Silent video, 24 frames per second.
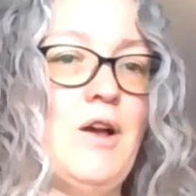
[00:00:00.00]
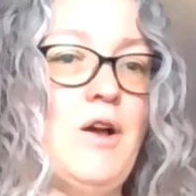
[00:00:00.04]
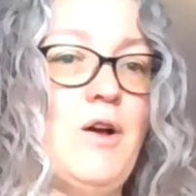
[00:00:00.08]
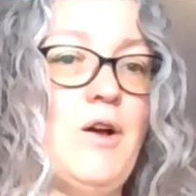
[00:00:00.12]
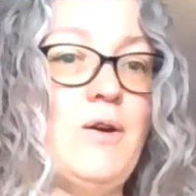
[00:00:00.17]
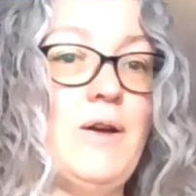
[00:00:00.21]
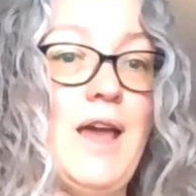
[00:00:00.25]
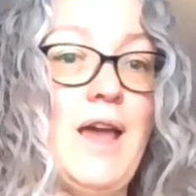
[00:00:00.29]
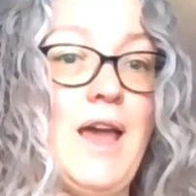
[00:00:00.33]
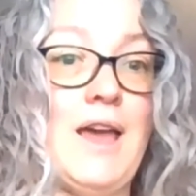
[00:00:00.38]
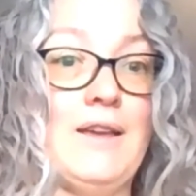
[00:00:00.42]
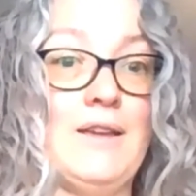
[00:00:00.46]

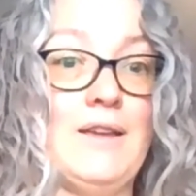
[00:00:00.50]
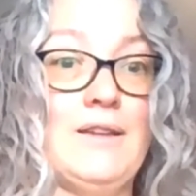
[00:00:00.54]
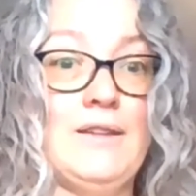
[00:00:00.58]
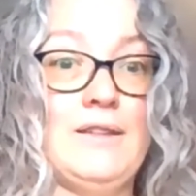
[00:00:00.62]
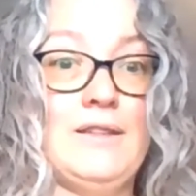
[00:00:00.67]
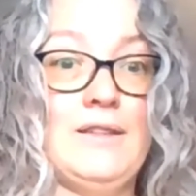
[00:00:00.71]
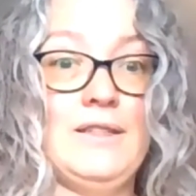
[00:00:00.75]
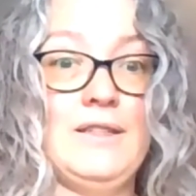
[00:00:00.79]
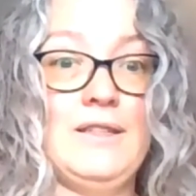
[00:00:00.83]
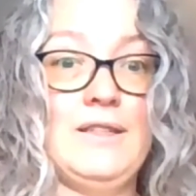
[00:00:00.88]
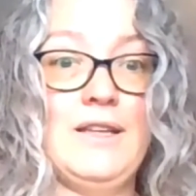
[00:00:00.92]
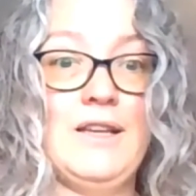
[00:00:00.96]
Okay,
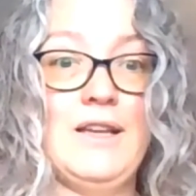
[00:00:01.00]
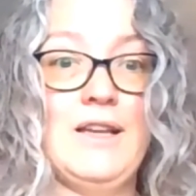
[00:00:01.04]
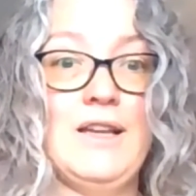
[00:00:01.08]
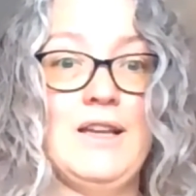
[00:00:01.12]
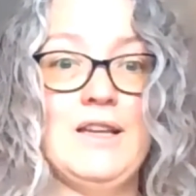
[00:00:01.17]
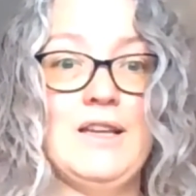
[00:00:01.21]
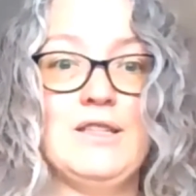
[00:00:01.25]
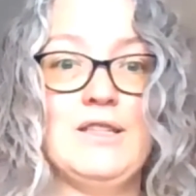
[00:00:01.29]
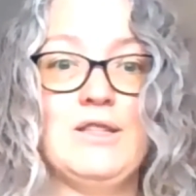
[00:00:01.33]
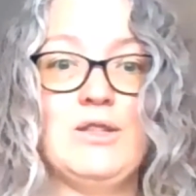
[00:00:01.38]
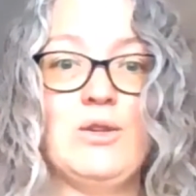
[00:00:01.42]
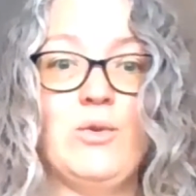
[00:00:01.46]

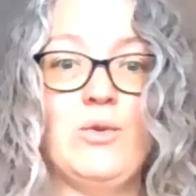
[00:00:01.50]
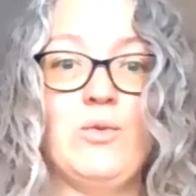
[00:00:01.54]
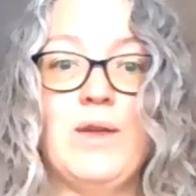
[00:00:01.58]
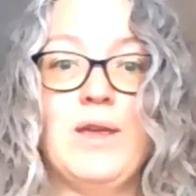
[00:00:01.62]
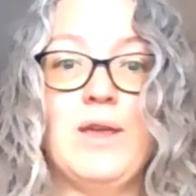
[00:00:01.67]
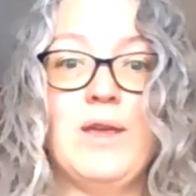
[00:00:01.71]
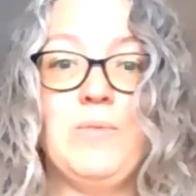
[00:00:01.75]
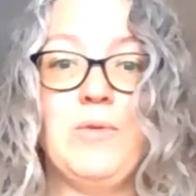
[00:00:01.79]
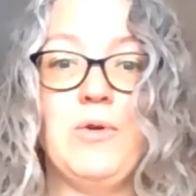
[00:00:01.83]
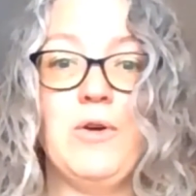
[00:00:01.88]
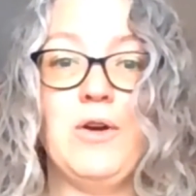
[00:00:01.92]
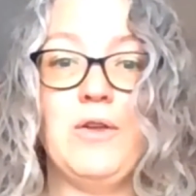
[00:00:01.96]
so
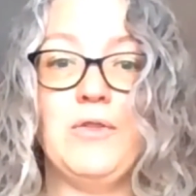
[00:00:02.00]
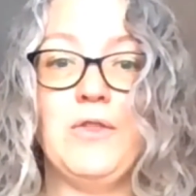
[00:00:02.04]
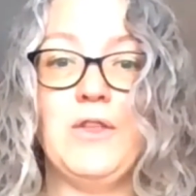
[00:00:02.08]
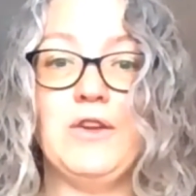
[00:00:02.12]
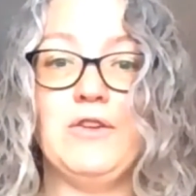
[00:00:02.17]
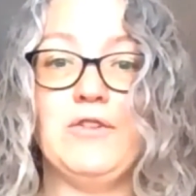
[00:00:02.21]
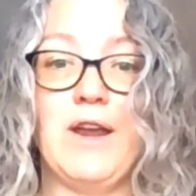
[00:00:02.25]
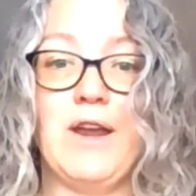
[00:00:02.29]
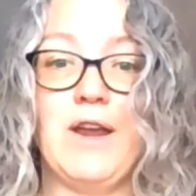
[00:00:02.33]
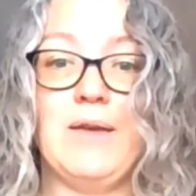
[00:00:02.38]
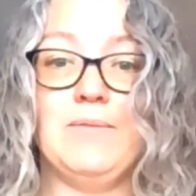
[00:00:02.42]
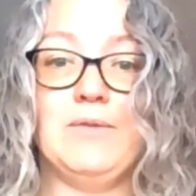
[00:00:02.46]
we put the
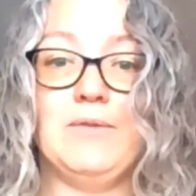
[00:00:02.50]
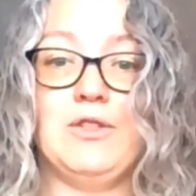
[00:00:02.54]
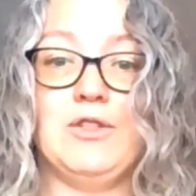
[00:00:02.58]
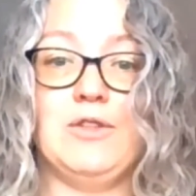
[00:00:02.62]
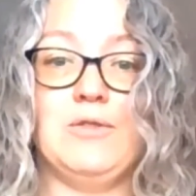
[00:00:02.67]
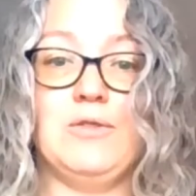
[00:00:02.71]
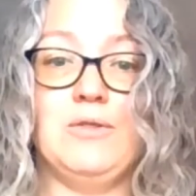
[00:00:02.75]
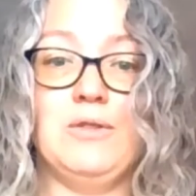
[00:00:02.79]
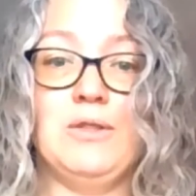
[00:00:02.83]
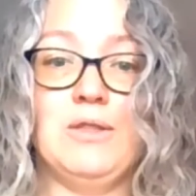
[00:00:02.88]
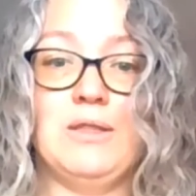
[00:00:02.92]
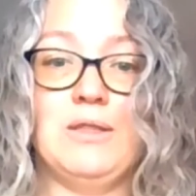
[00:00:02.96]
grape
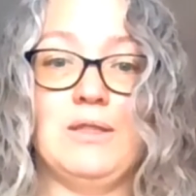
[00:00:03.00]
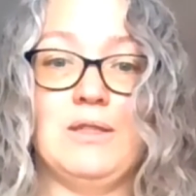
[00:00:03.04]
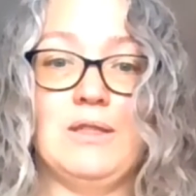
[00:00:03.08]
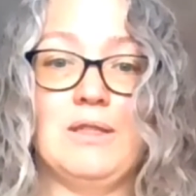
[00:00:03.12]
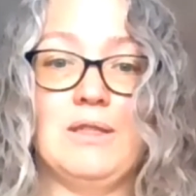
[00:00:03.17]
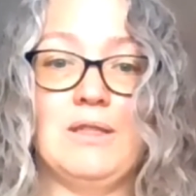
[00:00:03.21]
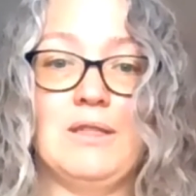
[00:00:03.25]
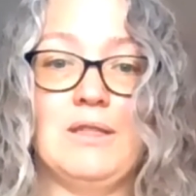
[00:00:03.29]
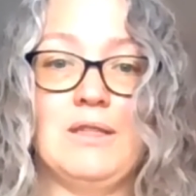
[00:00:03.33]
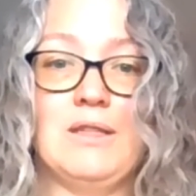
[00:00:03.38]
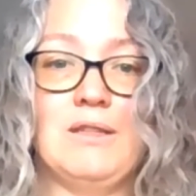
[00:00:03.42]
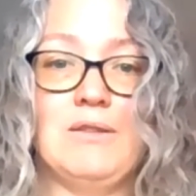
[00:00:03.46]
juice,
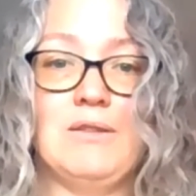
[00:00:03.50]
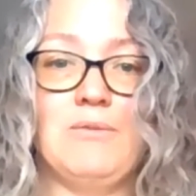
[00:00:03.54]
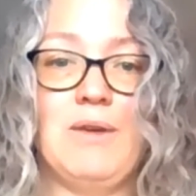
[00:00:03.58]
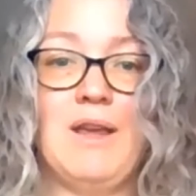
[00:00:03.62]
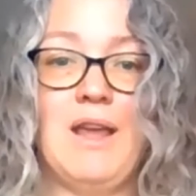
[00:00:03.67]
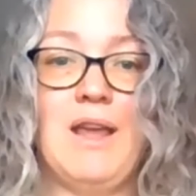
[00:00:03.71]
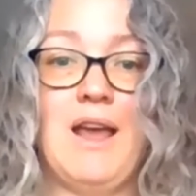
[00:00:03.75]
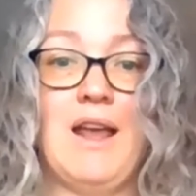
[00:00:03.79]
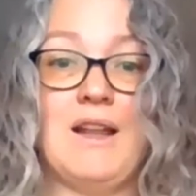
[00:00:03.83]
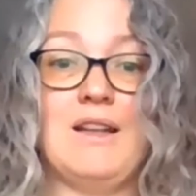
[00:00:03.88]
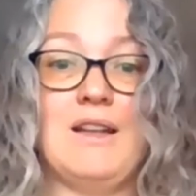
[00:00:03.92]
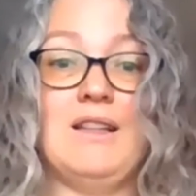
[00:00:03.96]
we
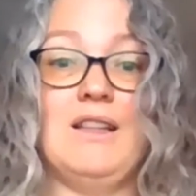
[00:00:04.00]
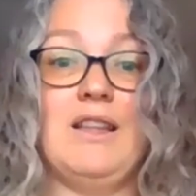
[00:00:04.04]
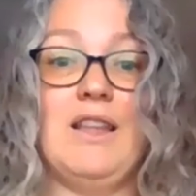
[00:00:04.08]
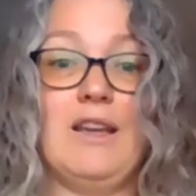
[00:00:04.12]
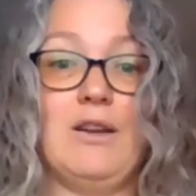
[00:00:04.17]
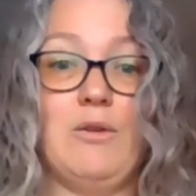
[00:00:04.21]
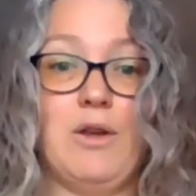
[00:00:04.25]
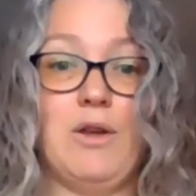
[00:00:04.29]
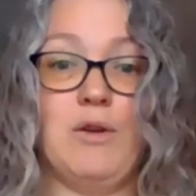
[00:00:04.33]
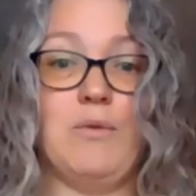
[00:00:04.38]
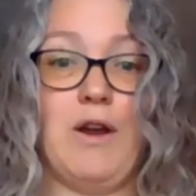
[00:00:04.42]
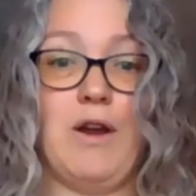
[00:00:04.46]
had
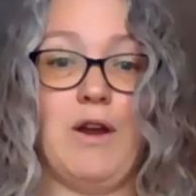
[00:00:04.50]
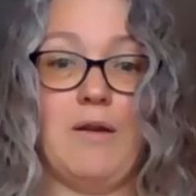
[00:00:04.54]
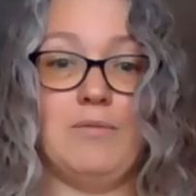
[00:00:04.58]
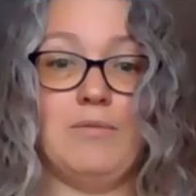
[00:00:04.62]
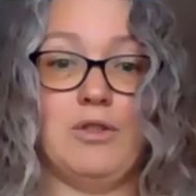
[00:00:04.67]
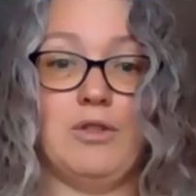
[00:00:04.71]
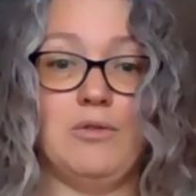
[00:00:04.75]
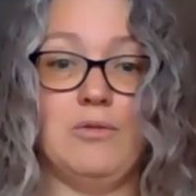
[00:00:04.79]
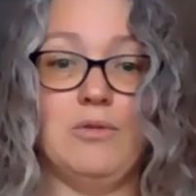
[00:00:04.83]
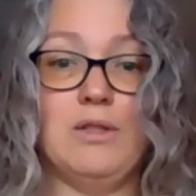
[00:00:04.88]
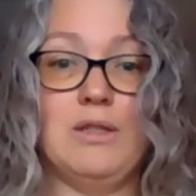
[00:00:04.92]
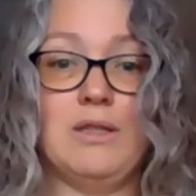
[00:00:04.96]
liquid grape
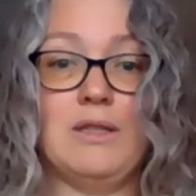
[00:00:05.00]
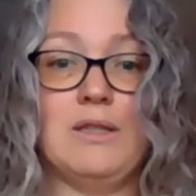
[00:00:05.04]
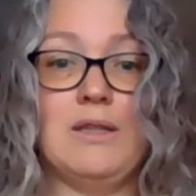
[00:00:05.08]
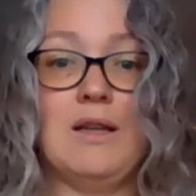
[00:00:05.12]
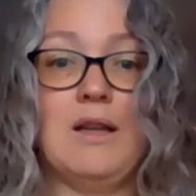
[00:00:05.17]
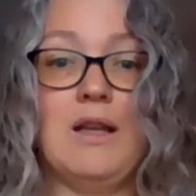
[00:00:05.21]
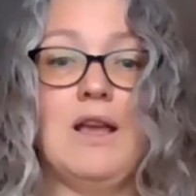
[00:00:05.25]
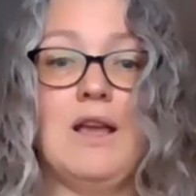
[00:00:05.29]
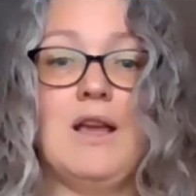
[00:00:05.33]
juice,